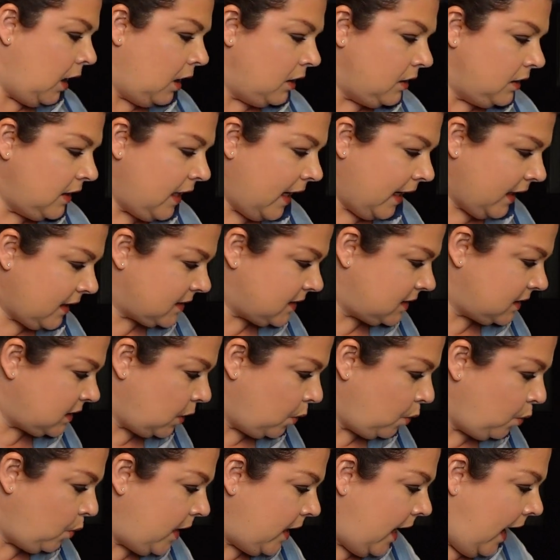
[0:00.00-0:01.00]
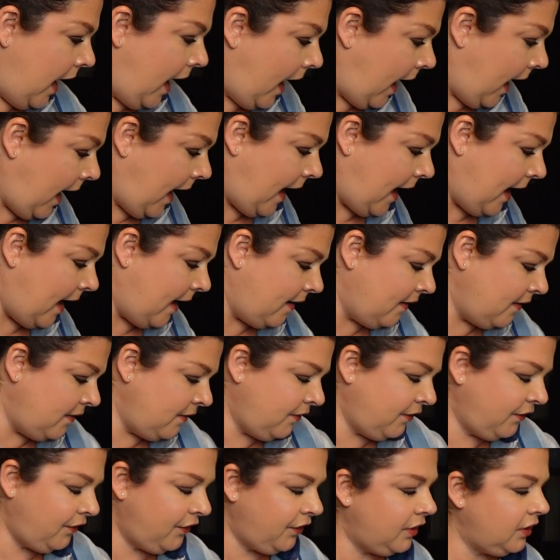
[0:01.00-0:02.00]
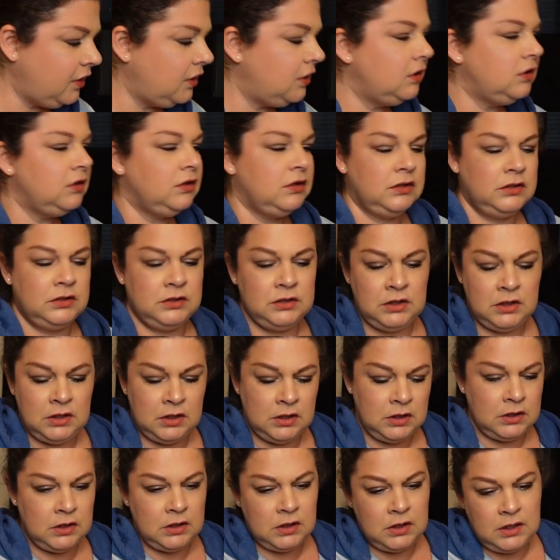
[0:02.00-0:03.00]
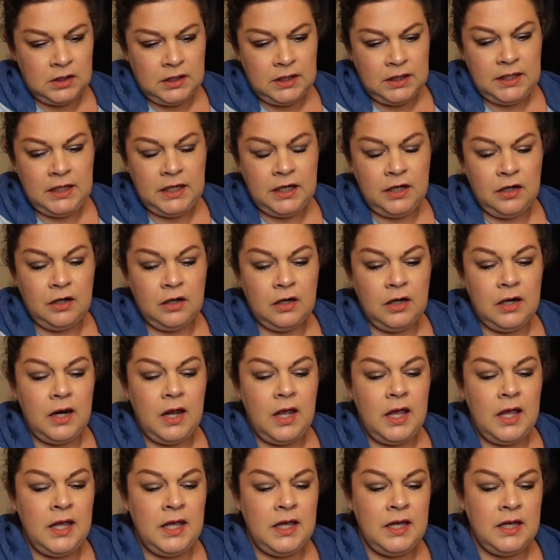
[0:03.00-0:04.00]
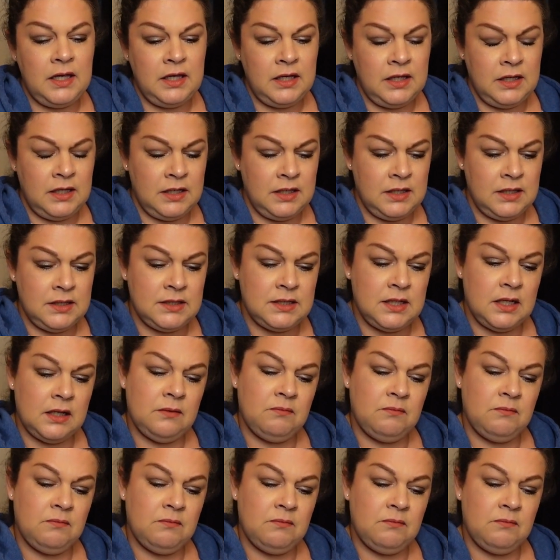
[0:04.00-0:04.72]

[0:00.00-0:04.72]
Next, we have here, it is